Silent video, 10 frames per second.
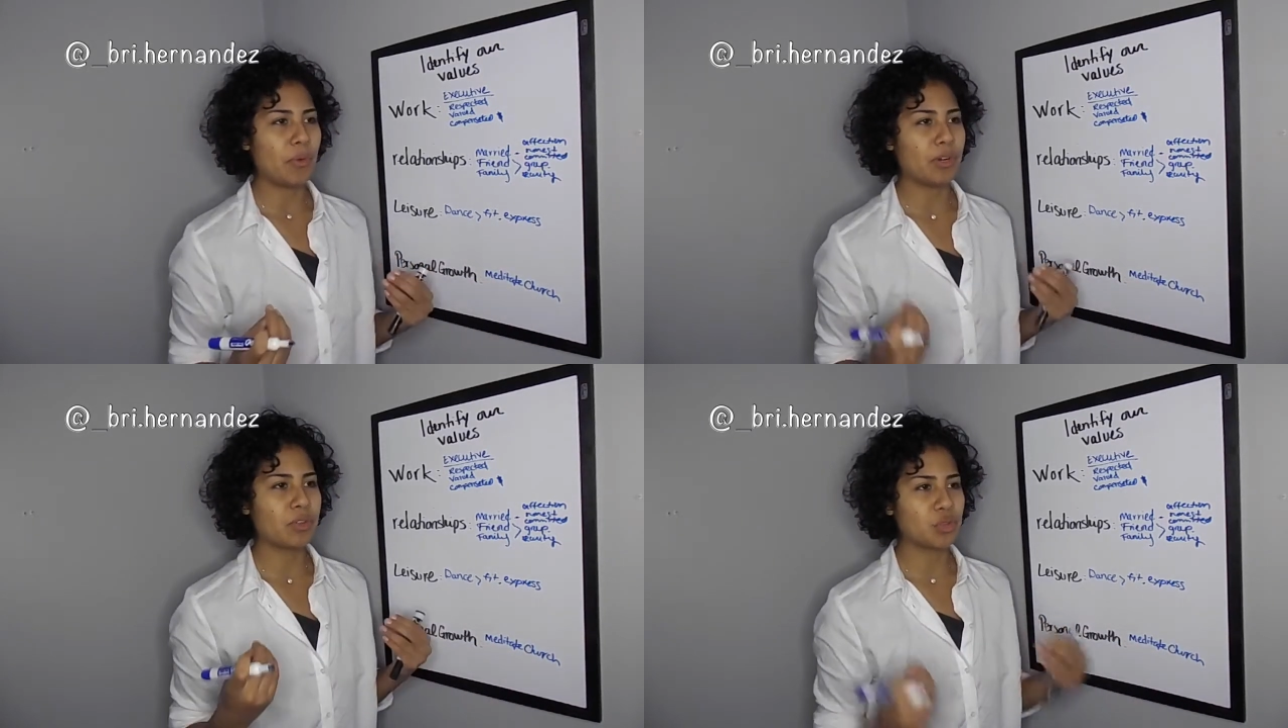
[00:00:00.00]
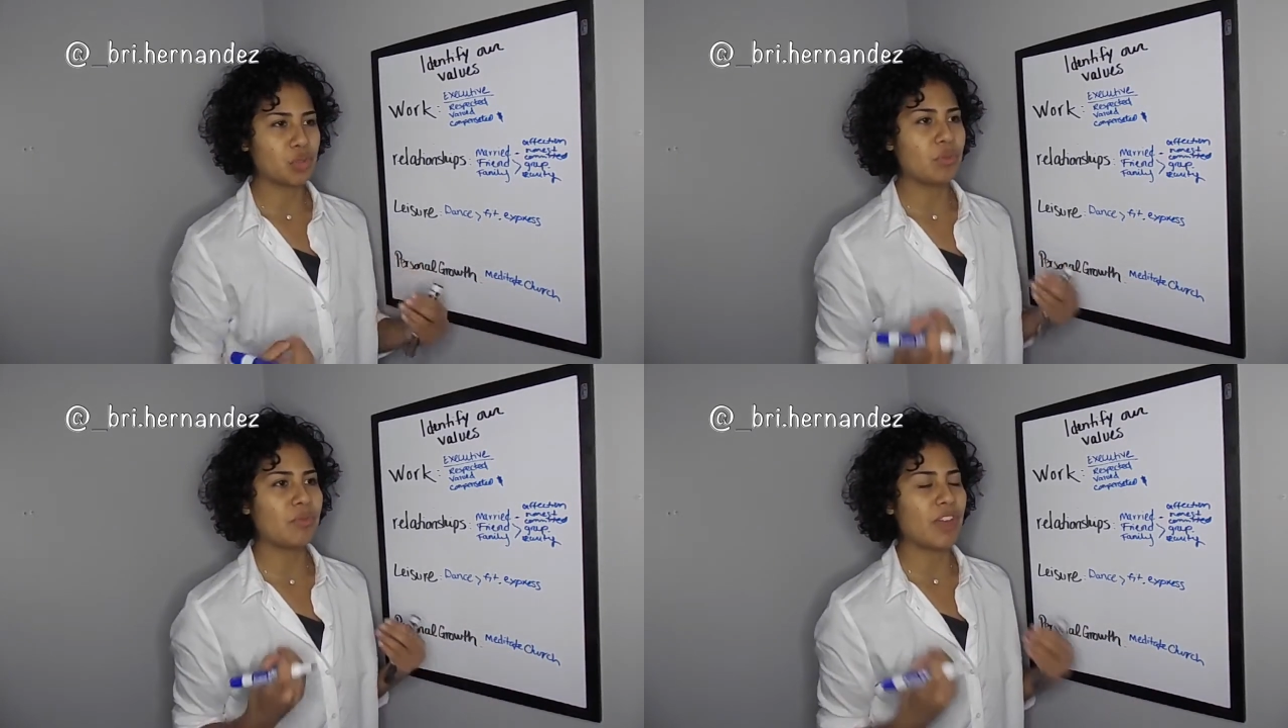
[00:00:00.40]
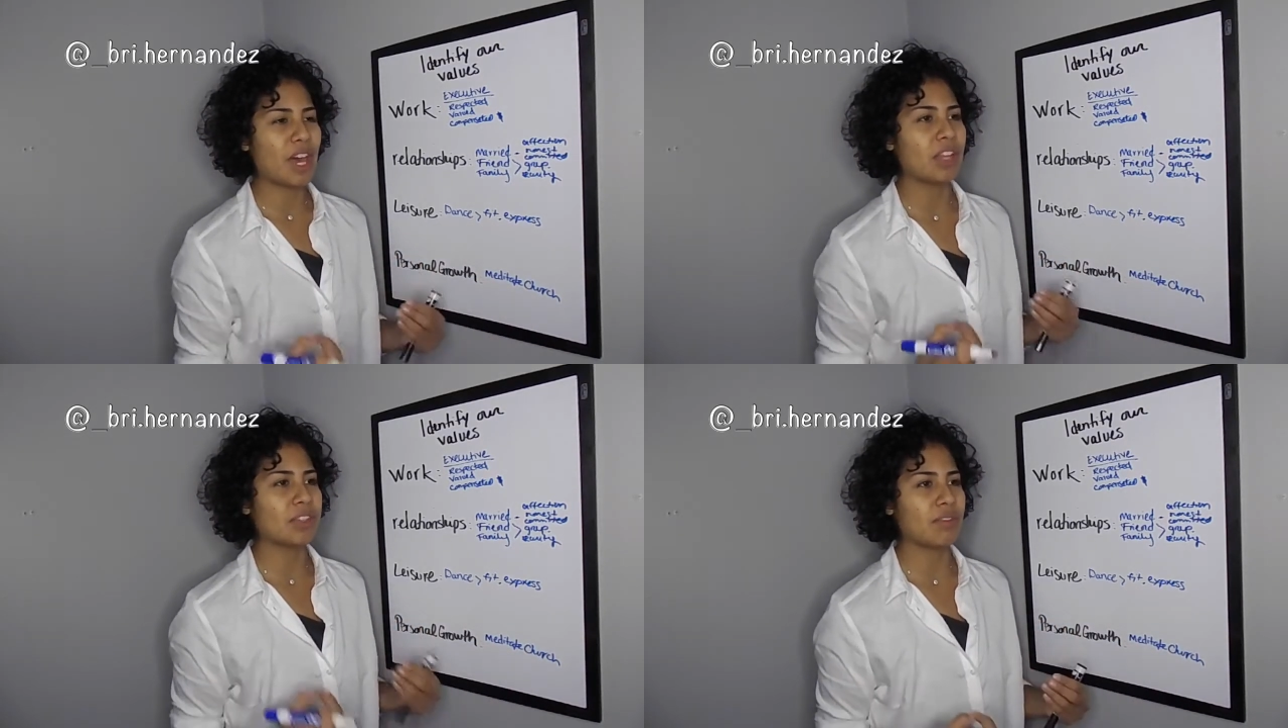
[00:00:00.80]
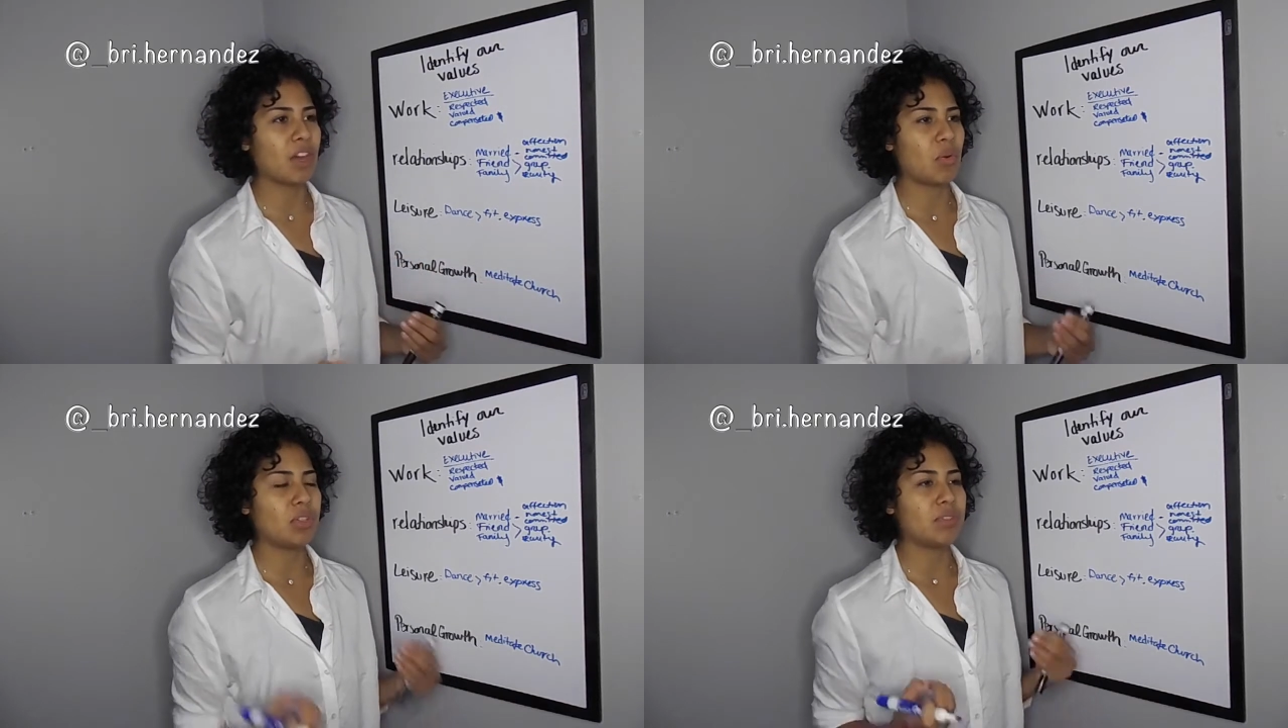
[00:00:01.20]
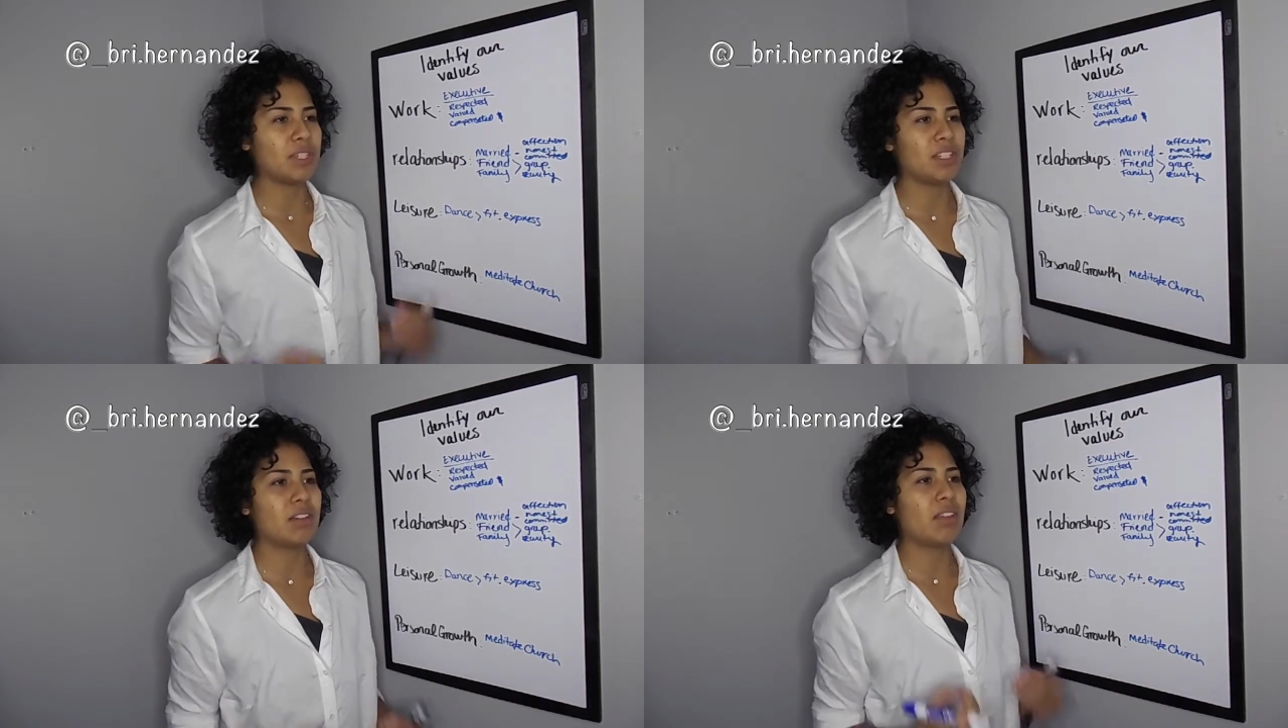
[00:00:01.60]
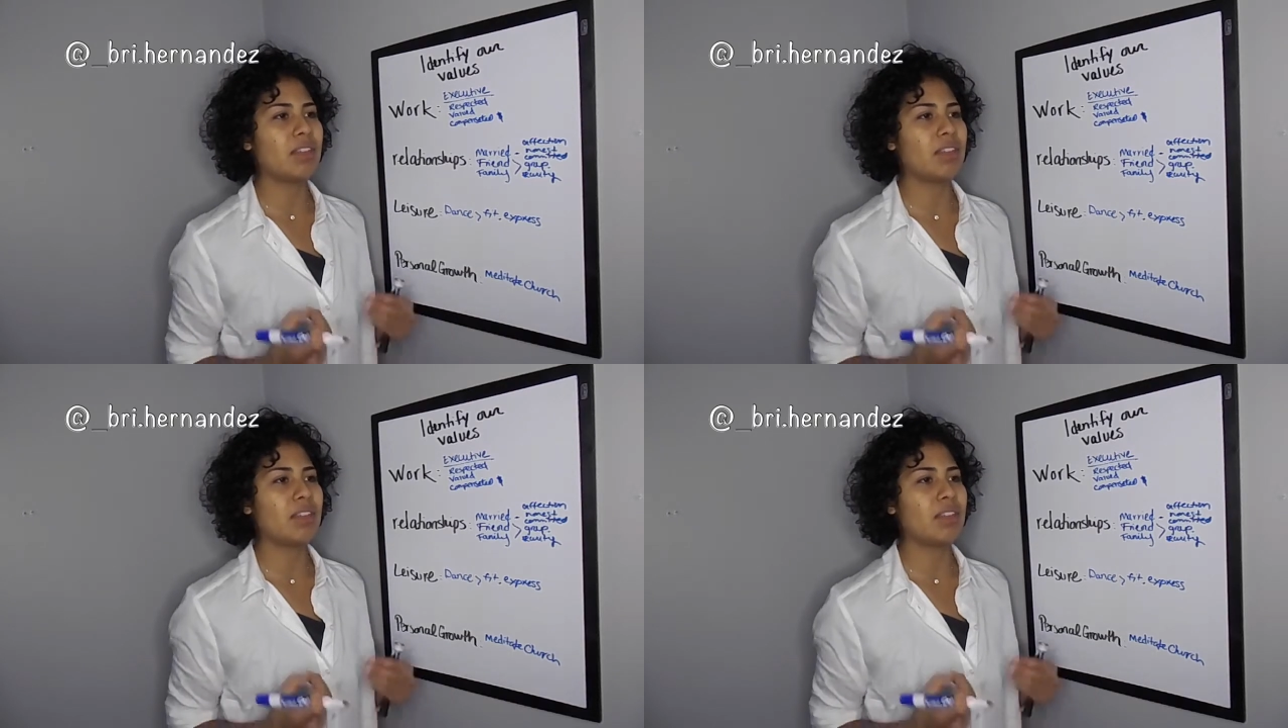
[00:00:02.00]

What are the true values of that? When you sit down and